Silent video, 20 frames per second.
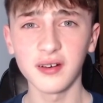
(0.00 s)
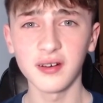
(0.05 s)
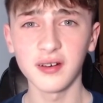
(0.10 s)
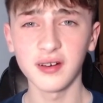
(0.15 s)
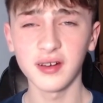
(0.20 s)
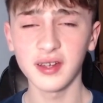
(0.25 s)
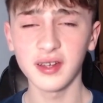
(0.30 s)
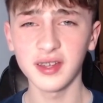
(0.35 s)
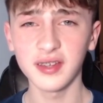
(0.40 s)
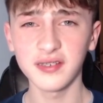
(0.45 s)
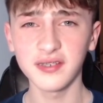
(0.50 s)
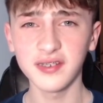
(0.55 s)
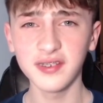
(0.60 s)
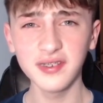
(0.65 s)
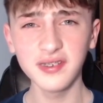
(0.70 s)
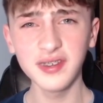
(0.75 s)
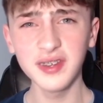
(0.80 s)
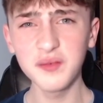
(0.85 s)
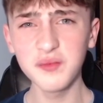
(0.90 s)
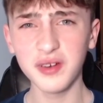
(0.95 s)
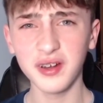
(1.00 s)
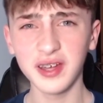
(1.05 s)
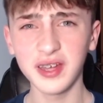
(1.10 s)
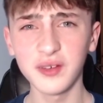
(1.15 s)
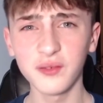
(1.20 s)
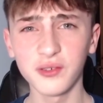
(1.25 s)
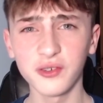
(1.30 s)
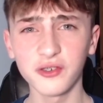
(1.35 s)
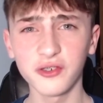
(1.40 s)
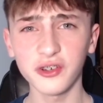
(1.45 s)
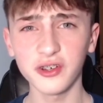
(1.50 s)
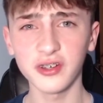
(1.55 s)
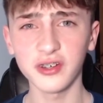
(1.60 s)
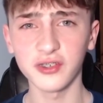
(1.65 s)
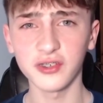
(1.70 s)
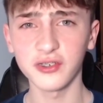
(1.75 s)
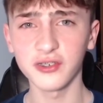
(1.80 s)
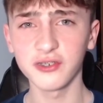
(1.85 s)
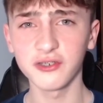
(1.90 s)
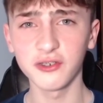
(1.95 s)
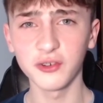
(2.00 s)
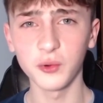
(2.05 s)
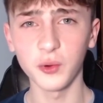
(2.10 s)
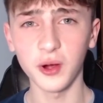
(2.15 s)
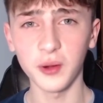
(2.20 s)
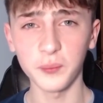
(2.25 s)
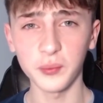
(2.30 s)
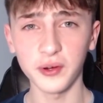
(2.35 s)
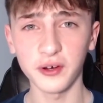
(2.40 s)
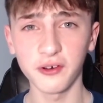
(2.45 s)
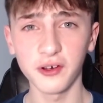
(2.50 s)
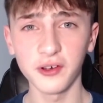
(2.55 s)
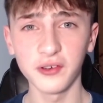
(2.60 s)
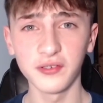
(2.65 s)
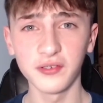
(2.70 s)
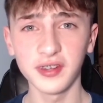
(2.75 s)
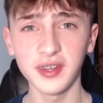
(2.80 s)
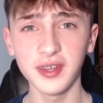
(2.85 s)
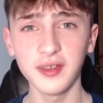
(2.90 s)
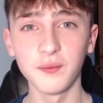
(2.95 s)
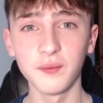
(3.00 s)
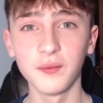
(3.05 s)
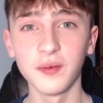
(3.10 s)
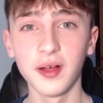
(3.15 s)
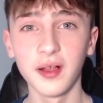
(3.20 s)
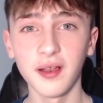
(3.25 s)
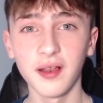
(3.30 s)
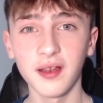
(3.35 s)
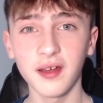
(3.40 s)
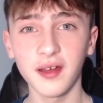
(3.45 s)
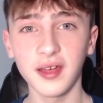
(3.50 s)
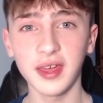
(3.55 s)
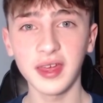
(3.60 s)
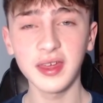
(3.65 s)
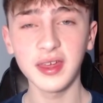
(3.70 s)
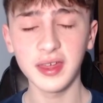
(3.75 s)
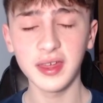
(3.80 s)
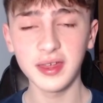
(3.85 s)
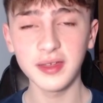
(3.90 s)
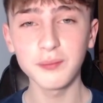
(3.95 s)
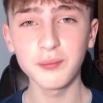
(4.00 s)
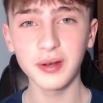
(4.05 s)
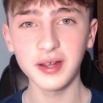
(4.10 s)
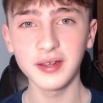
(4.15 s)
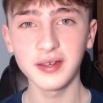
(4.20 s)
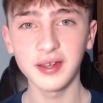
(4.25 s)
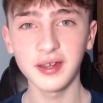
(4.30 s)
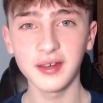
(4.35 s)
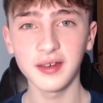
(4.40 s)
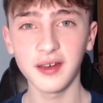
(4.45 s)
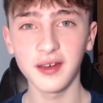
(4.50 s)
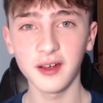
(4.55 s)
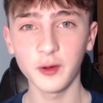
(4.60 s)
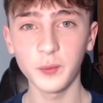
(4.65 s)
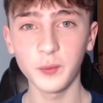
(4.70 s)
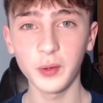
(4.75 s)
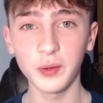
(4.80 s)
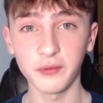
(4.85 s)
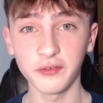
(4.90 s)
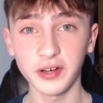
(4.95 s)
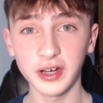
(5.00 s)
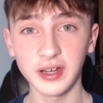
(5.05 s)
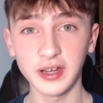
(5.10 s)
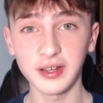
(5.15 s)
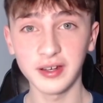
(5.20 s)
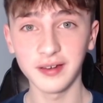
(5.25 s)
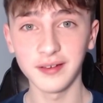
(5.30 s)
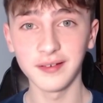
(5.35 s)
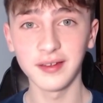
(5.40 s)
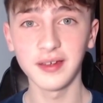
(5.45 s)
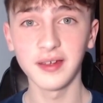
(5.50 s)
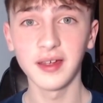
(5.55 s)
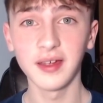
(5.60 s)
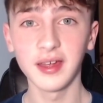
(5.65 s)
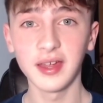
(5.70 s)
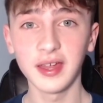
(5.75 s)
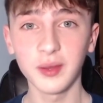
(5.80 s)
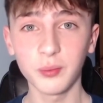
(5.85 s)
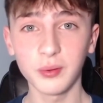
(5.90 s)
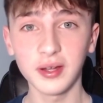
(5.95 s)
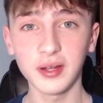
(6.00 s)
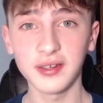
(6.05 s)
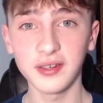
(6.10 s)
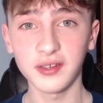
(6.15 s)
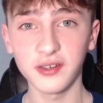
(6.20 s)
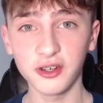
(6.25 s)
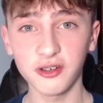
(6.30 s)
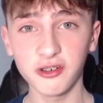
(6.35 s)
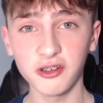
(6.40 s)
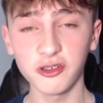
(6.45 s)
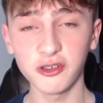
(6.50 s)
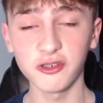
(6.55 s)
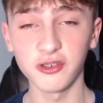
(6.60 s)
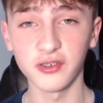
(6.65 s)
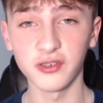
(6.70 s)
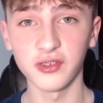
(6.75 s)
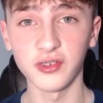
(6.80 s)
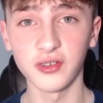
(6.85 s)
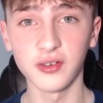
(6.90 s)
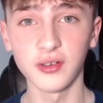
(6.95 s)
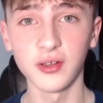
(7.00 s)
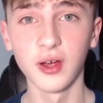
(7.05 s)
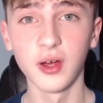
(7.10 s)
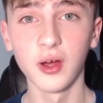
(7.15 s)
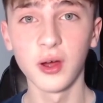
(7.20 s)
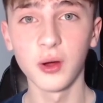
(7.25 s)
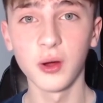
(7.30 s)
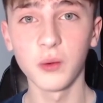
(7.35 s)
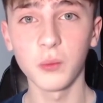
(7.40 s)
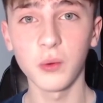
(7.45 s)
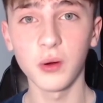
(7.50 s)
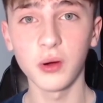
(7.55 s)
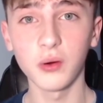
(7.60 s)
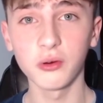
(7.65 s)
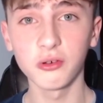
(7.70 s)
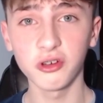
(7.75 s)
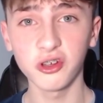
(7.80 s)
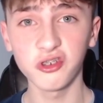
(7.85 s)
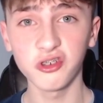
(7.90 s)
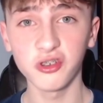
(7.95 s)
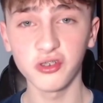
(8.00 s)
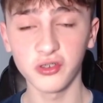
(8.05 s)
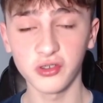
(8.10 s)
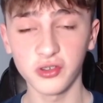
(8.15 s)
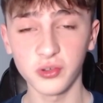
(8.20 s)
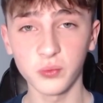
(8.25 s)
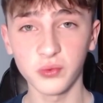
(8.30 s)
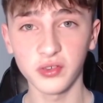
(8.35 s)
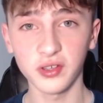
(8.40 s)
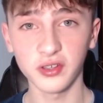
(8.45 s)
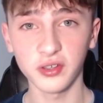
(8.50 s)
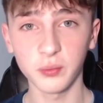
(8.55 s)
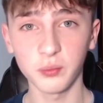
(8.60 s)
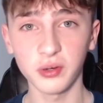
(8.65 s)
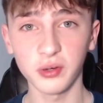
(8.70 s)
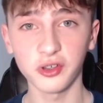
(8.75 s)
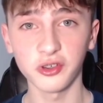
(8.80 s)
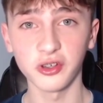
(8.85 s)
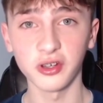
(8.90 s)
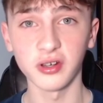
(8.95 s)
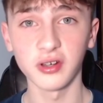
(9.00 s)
it just seemed like he was trying to screw up our own team. Like he played it, I remember very clearly, he played it to Christensen while Christensen was under pressure,